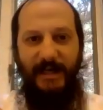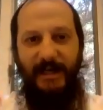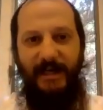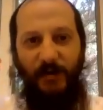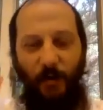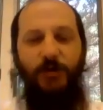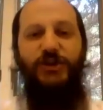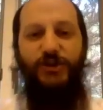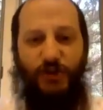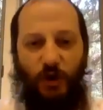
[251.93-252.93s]
In order
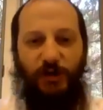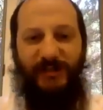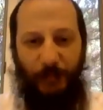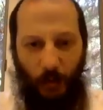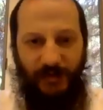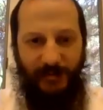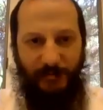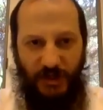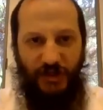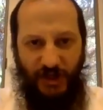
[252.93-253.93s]
to transport the
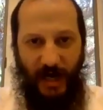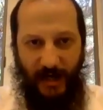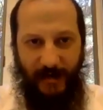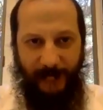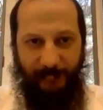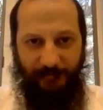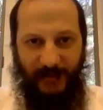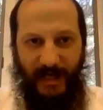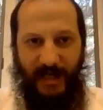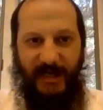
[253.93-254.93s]
Mishkan,
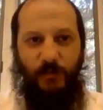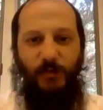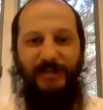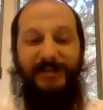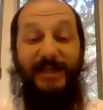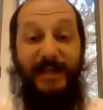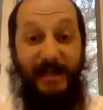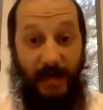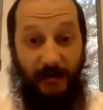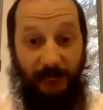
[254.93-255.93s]
it was
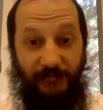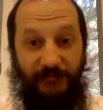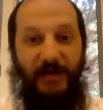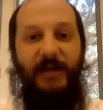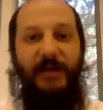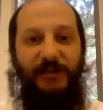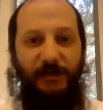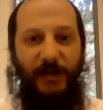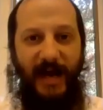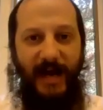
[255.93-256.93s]
enough
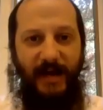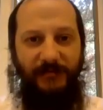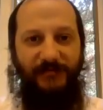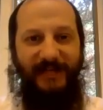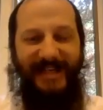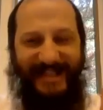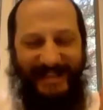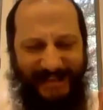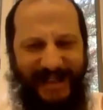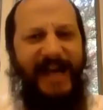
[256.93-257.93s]
to have
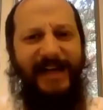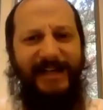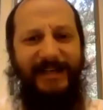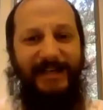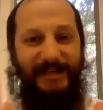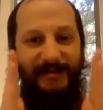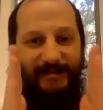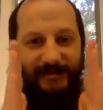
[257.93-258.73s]
exactly